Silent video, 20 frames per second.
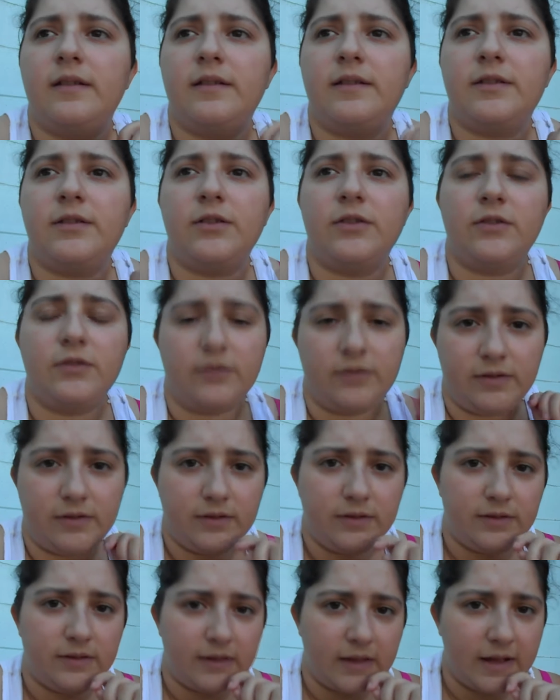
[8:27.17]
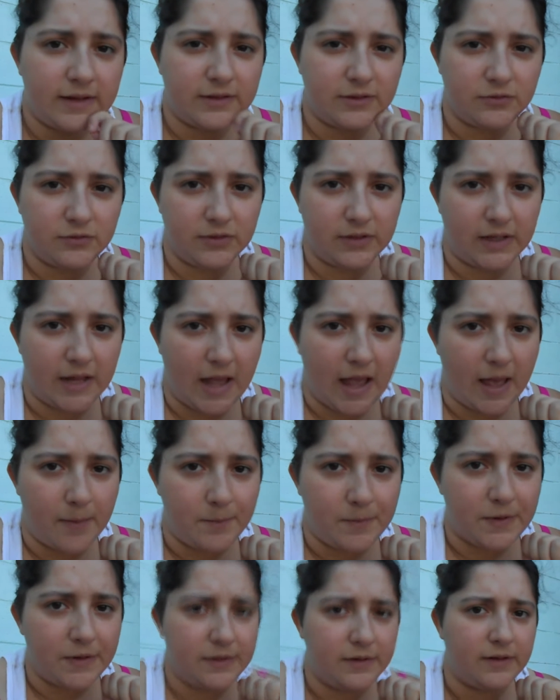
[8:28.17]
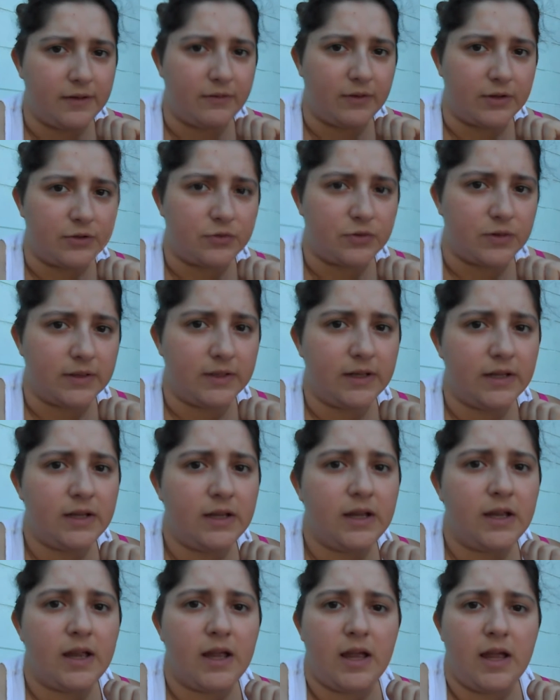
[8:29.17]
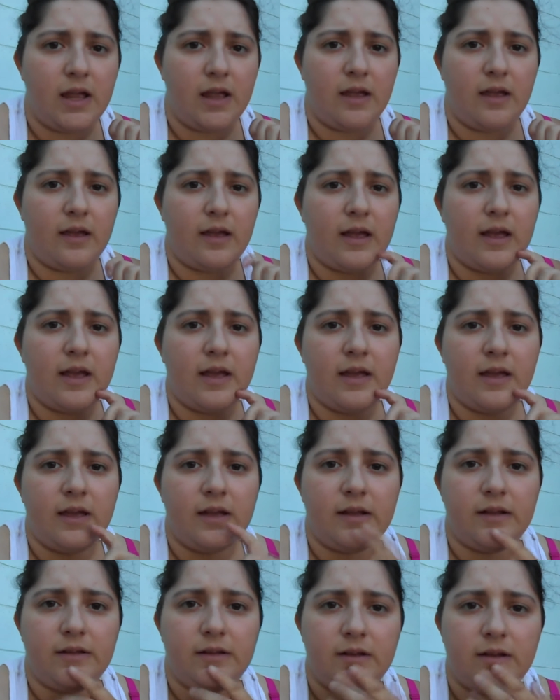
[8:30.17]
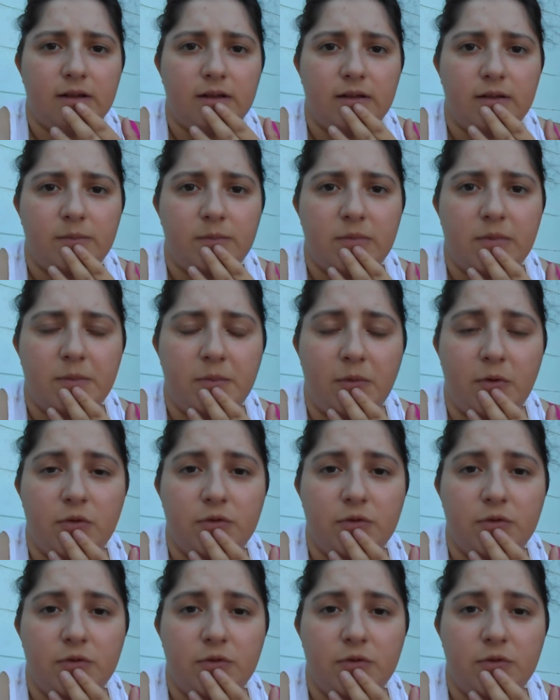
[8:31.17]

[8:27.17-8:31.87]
So that's going to happen eventually. And I'm